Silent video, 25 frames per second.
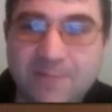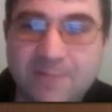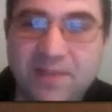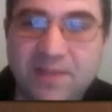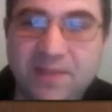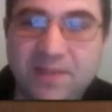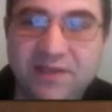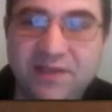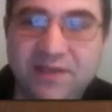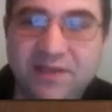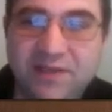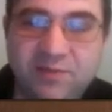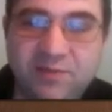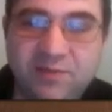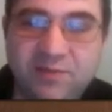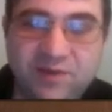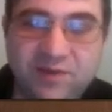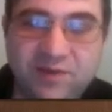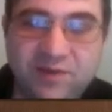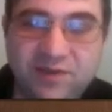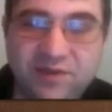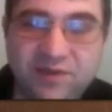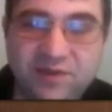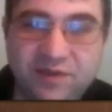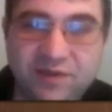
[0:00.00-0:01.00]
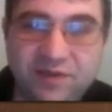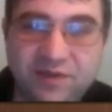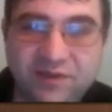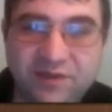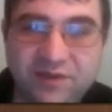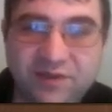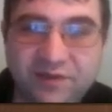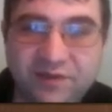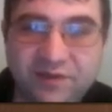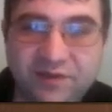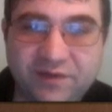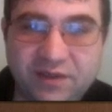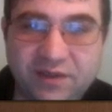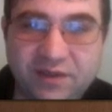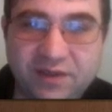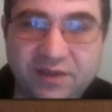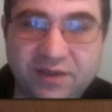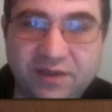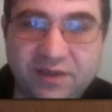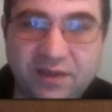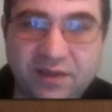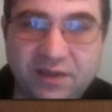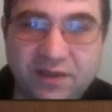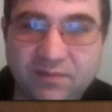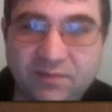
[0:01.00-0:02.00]
and these positions are considered
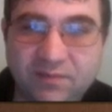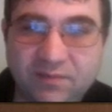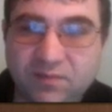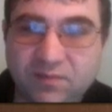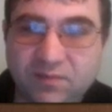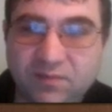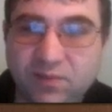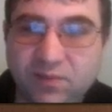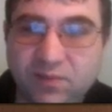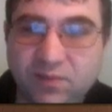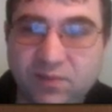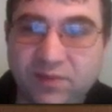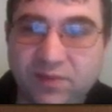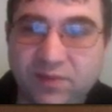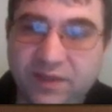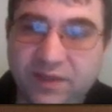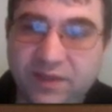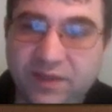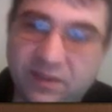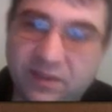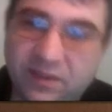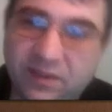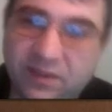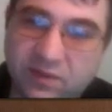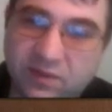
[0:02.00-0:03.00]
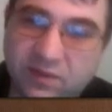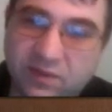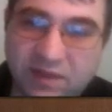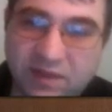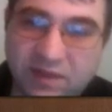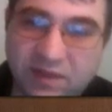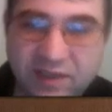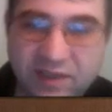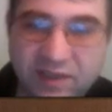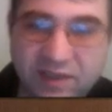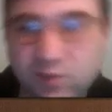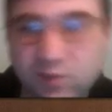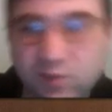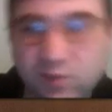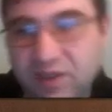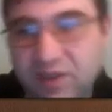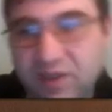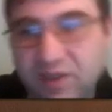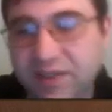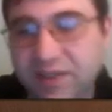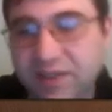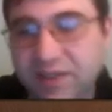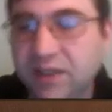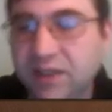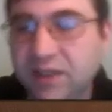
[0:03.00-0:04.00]
both equal and
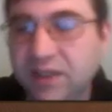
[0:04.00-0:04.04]
boring.